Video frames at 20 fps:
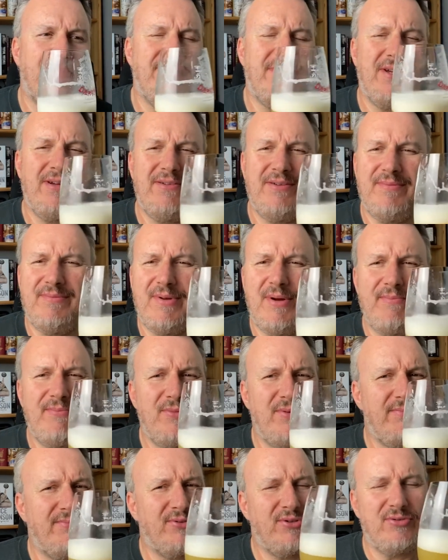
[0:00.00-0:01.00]
No,
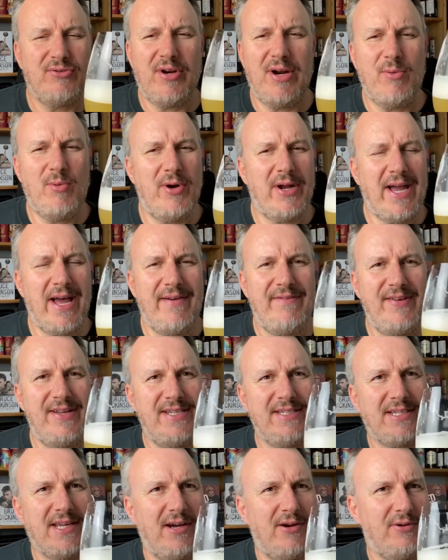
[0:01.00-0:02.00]
I'm trying to work out if it
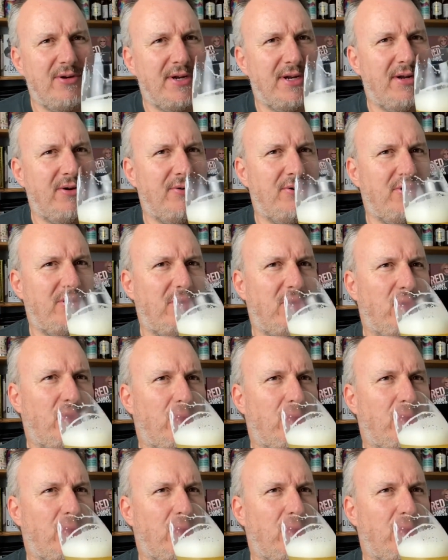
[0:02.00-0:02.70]
is coconut or not.